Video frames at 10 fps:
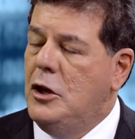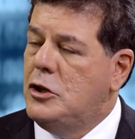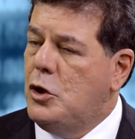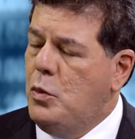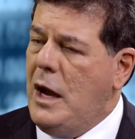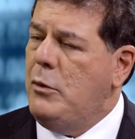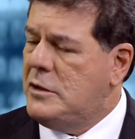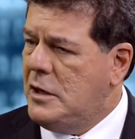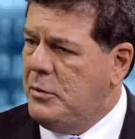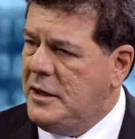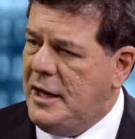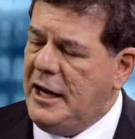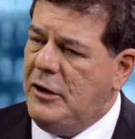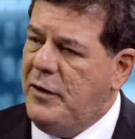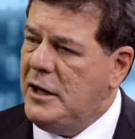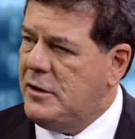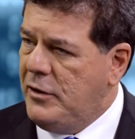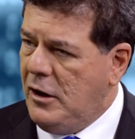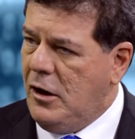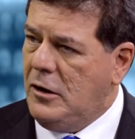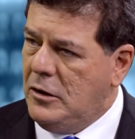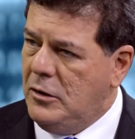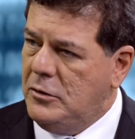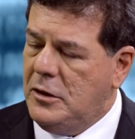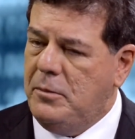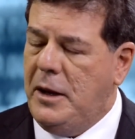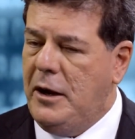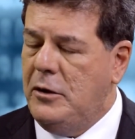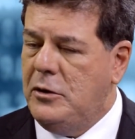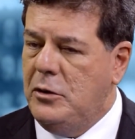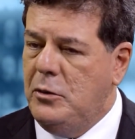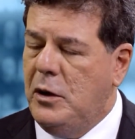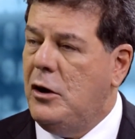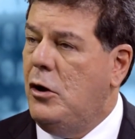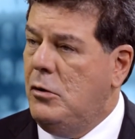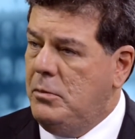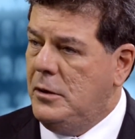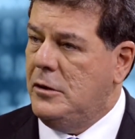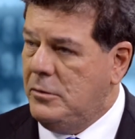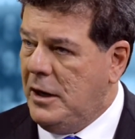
So why would somebody take advantage of the ARC Loan compared to what a home builder